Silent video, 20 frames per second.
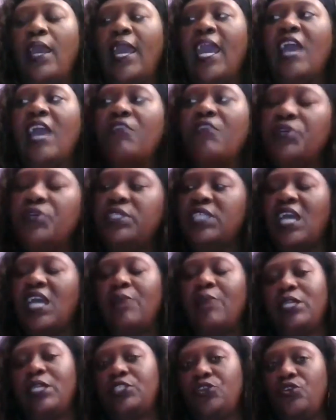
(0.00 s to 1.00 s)
every
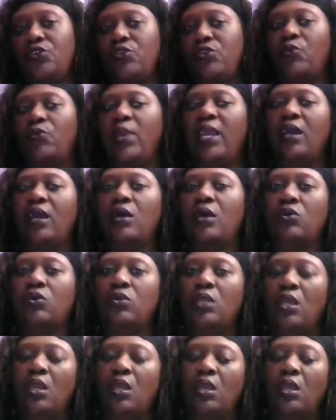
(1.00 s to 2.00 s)
time I turn around,